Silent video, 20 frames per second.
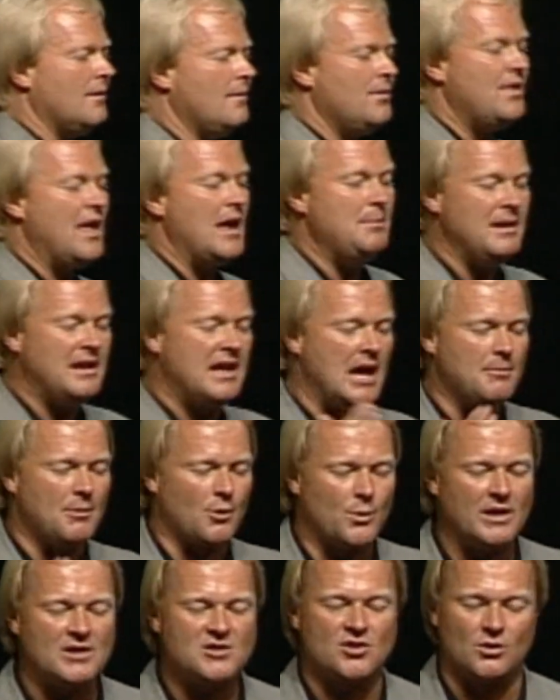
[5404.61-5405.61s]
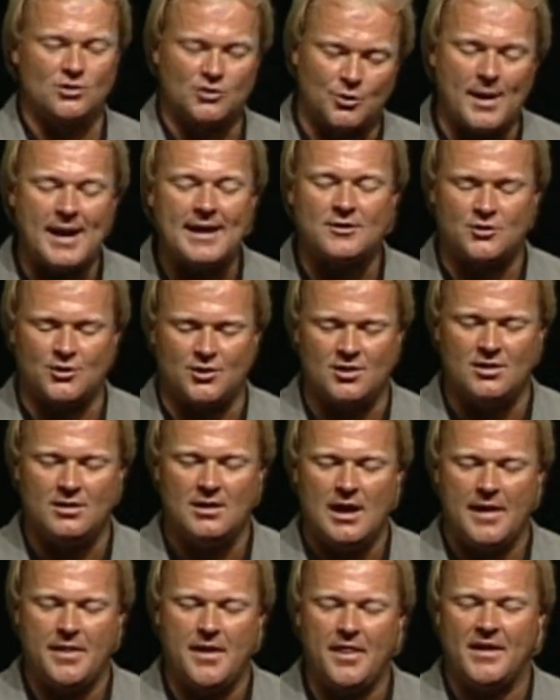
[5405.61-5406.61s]
they became a regional director,
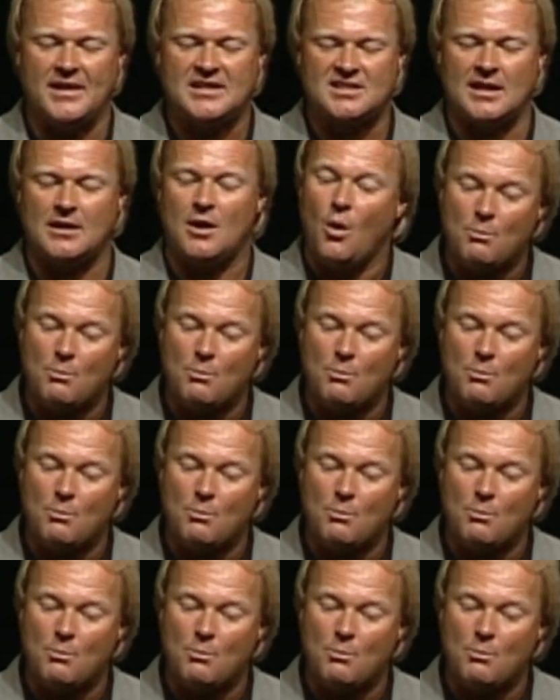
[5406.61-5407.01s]
and then they said,